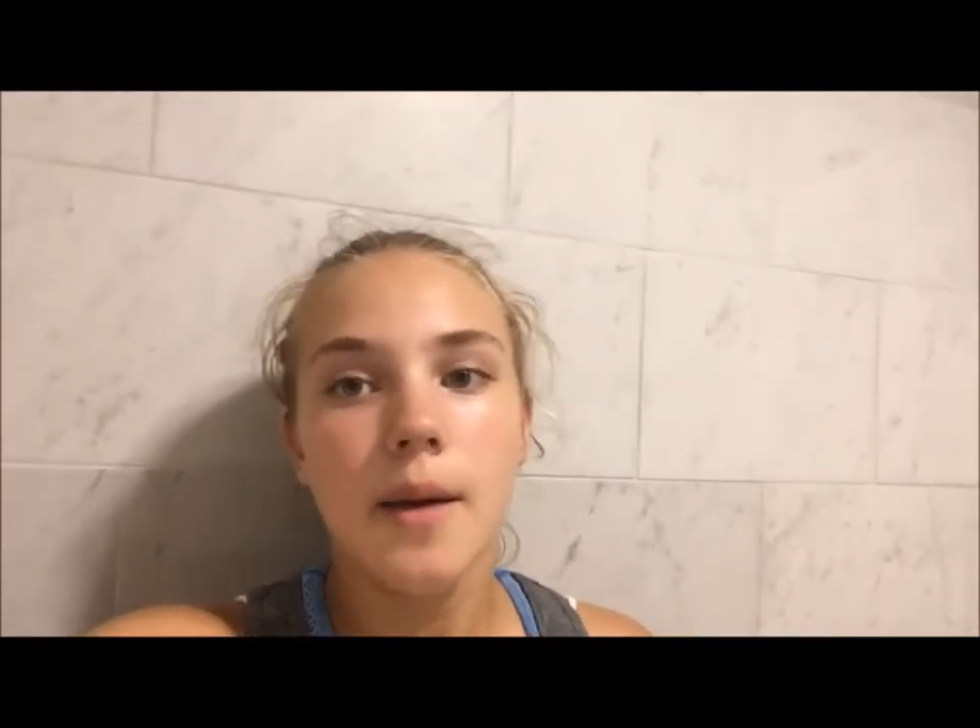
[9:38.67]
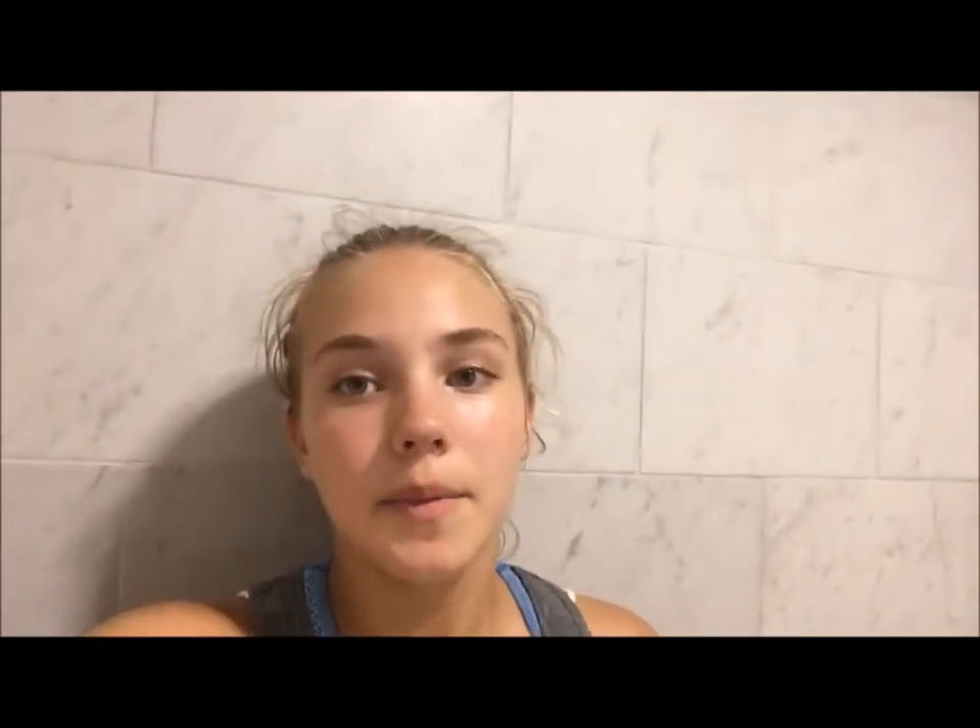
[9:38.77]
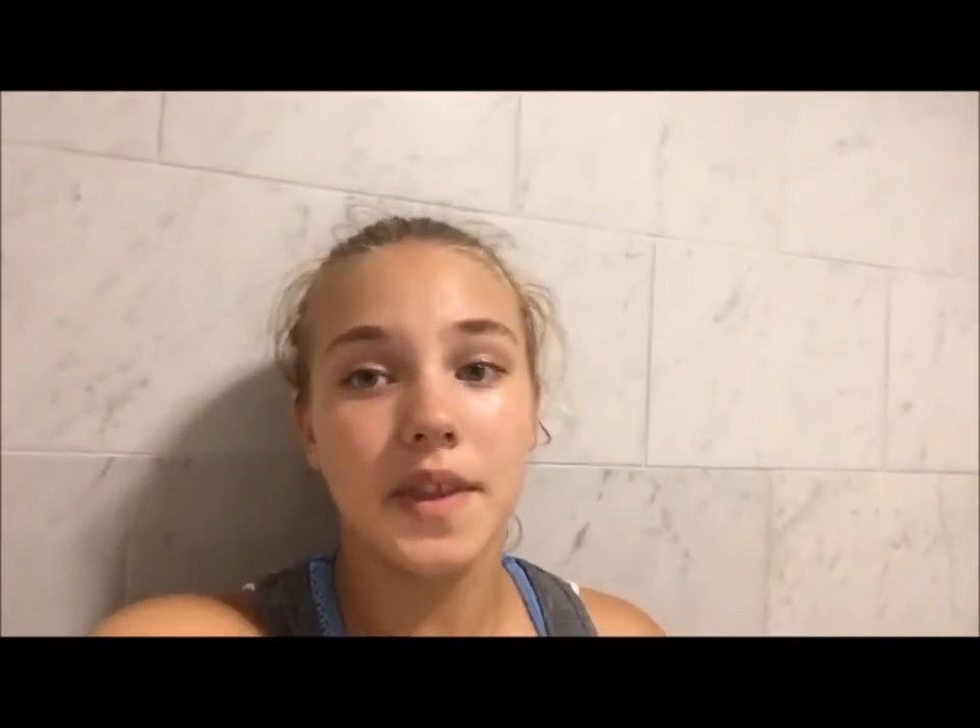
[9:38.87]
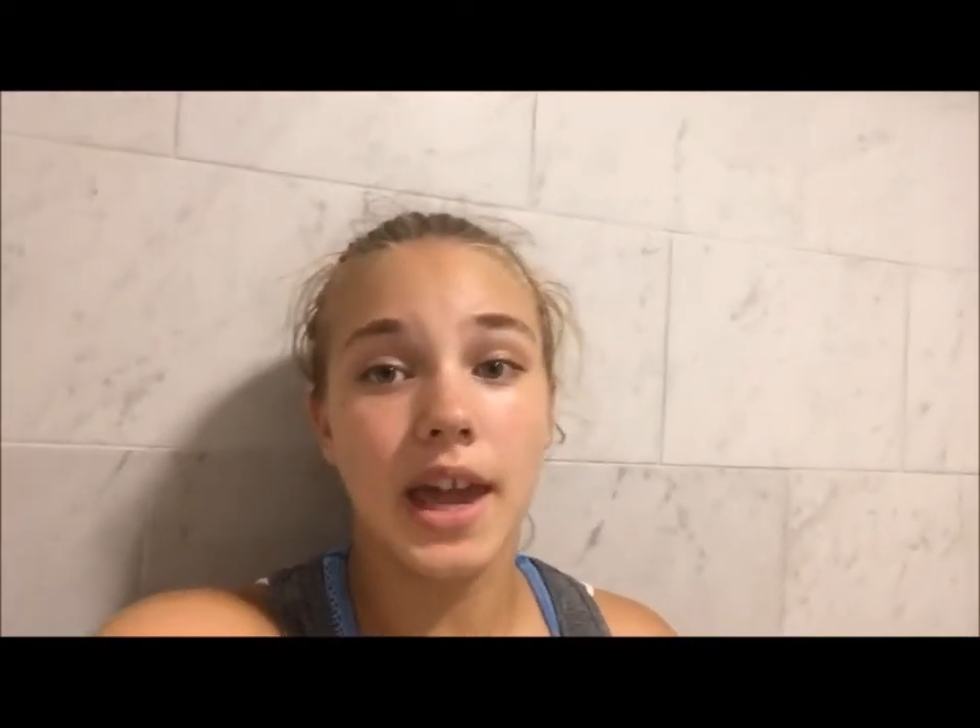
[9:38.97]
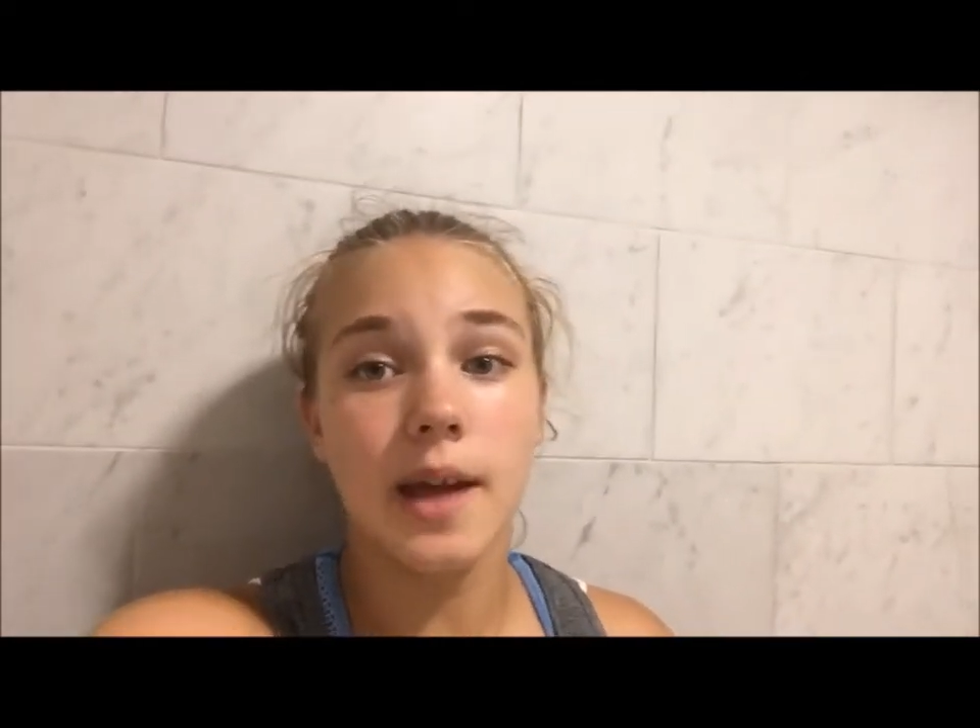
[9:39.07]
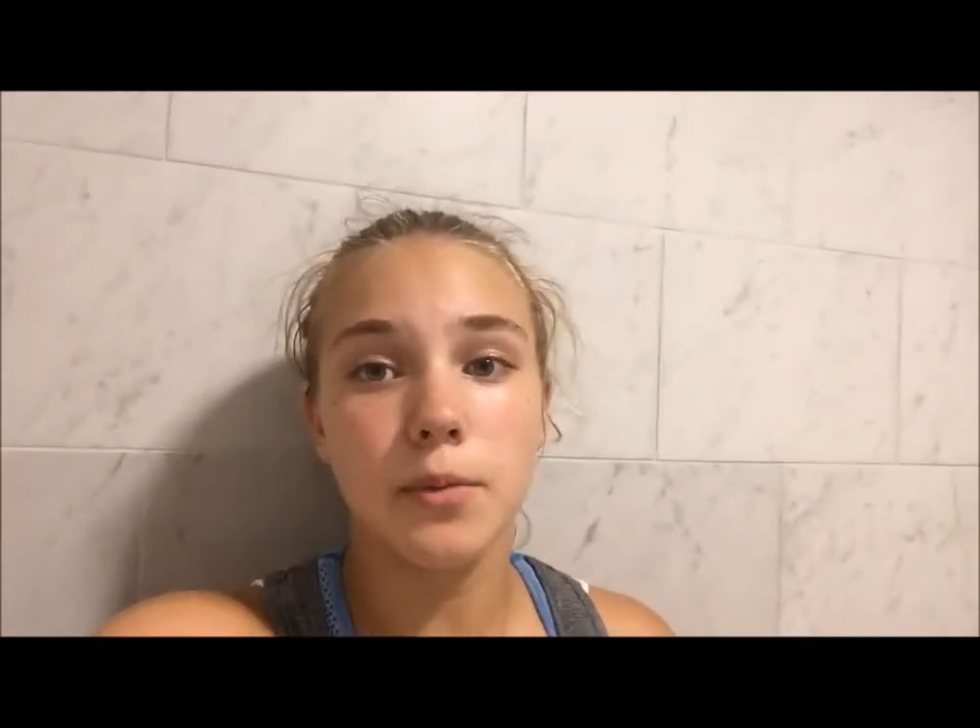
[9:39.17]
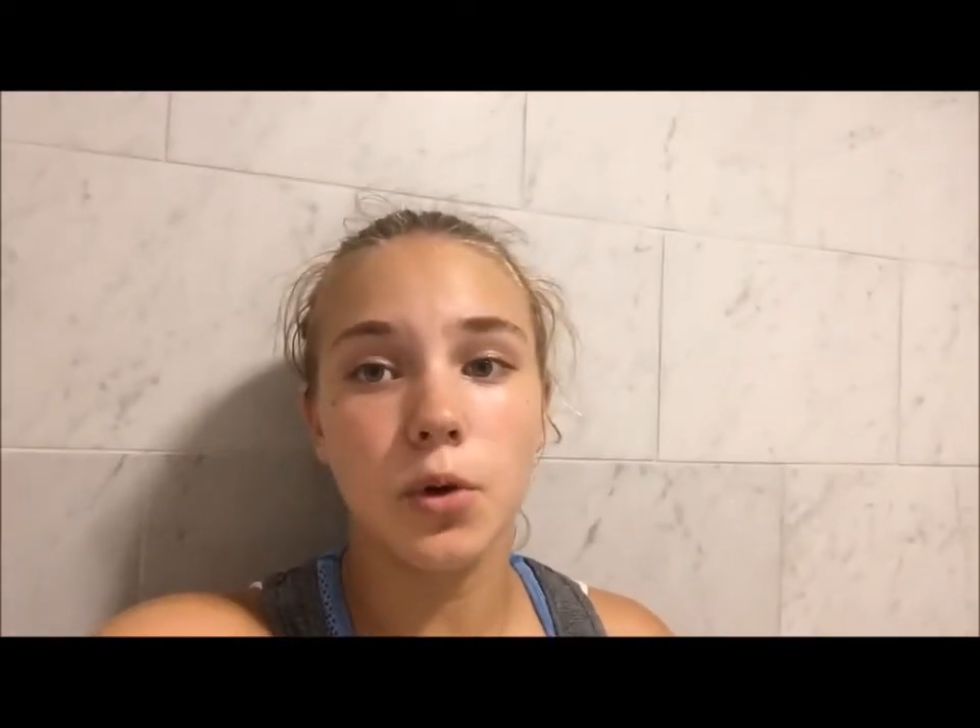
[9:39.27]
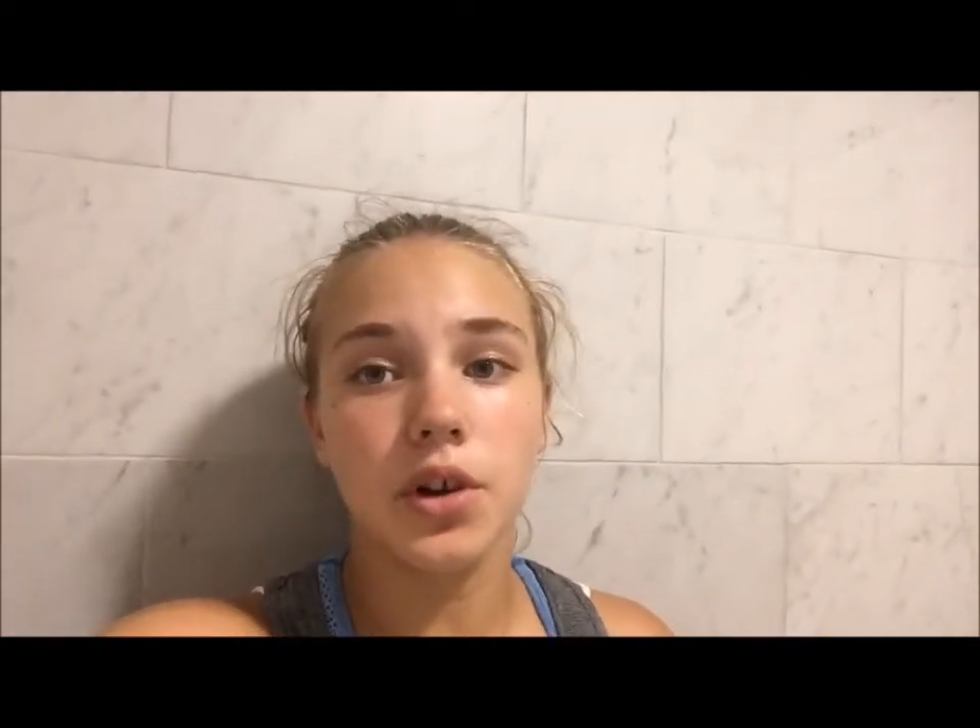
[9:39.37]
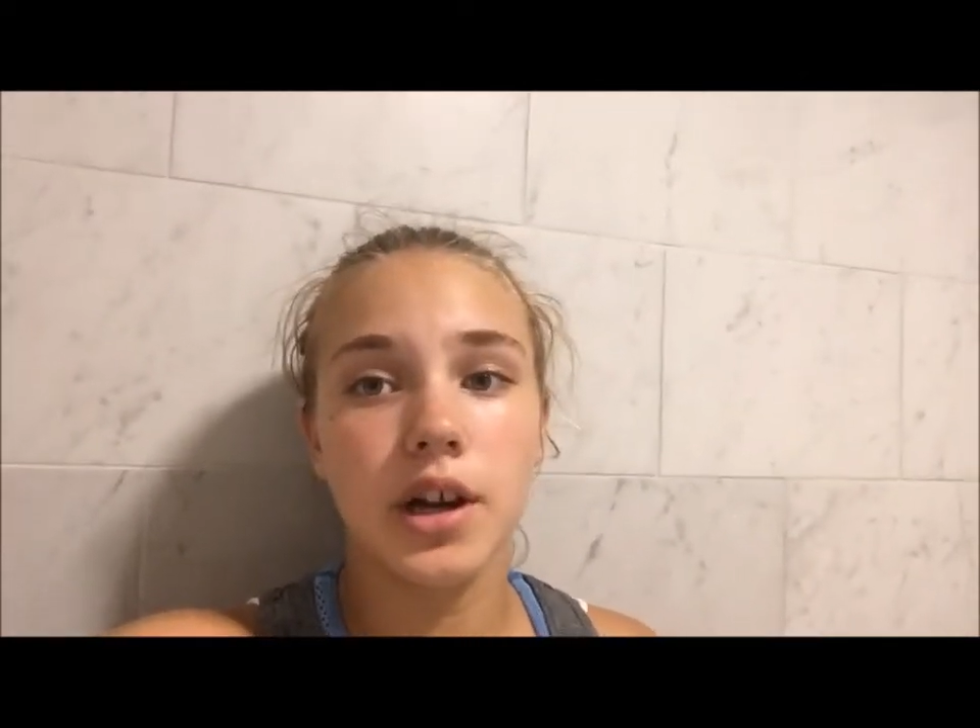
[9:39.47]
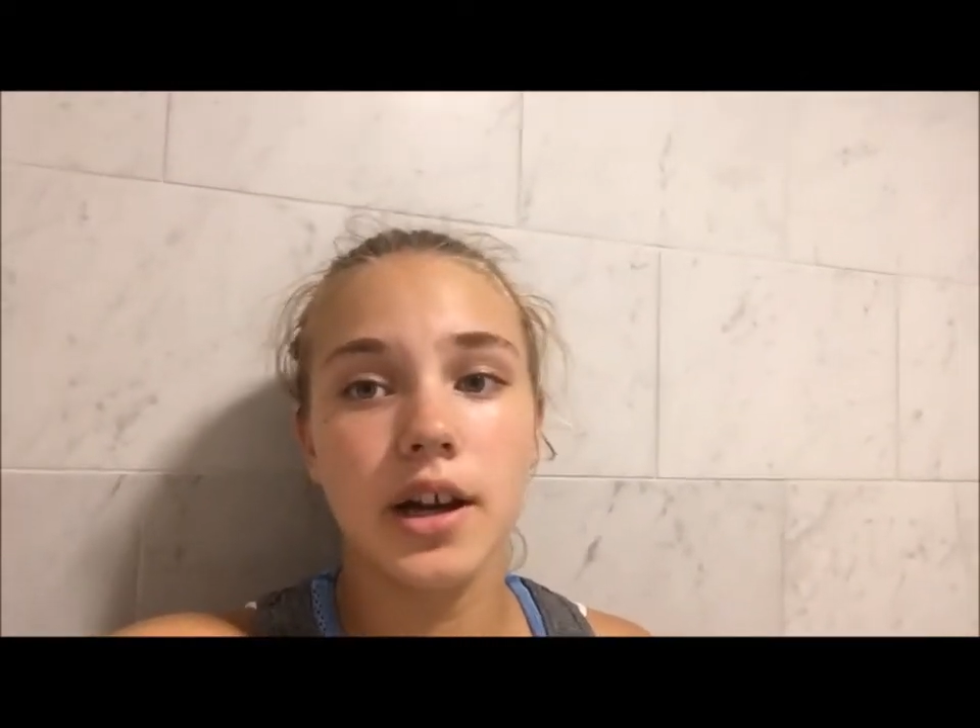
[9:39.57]
but the
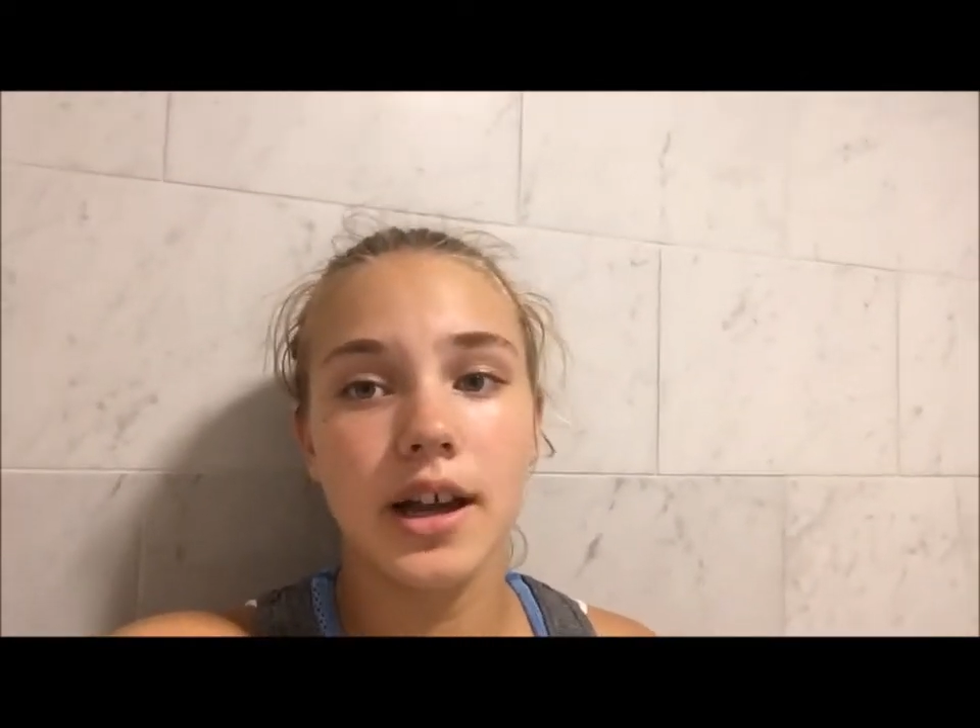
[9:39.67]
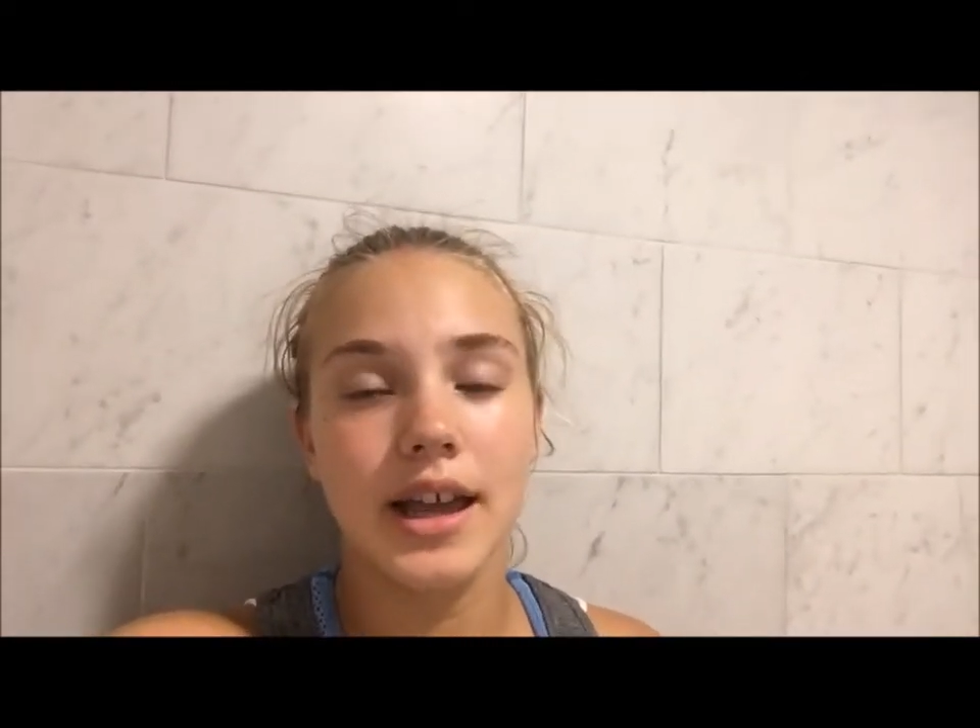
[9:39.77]
camcorder